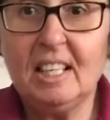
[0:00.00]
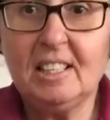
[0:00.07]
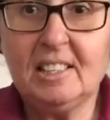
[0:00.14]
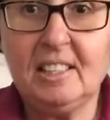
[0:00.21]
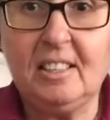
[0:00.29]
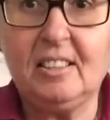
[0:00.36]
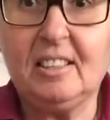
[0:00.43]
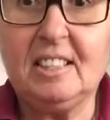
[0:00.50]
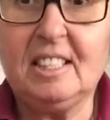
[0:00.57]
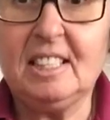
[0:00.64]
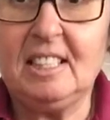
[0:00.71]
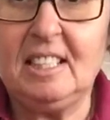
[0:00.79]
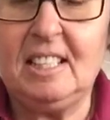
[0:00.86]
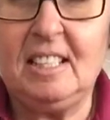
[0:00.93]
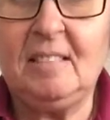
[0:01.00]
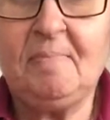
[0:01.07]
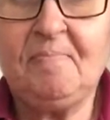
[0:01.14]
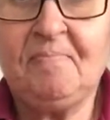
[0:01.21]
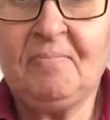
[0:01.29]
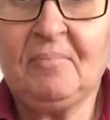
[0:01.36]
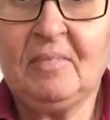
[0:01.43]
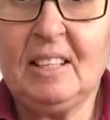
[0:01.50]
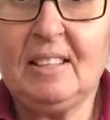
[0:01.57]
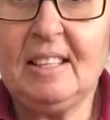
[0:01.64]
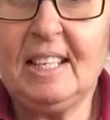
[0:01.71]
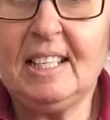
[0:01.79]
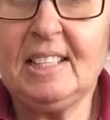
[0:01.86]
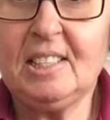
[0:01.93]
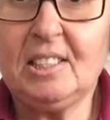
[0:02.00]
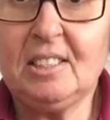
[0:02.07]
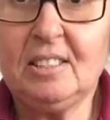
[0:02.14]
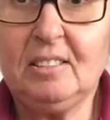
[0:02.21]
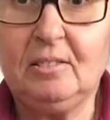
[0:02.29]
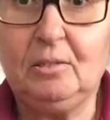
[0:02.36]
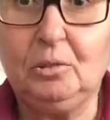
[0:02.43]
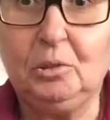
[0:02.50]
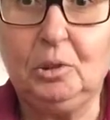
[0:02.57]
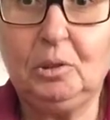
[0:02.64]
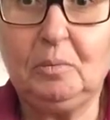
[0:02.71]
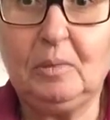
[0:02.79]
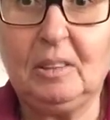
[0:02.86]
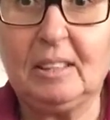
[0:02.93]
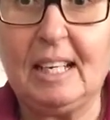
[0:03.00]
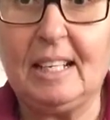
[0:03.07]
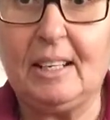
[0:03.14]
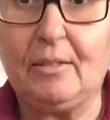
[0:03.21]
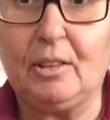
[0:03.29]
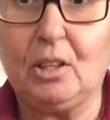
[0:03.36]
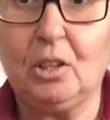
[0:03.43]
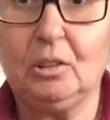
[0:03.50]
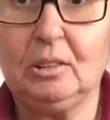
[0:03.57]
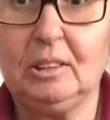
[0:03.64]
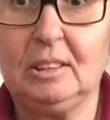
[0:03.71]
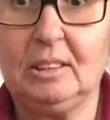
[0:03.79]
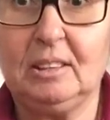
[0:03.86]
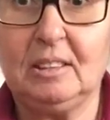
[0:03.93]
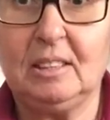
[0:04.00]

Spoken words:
So you can see there's, can't even hold it.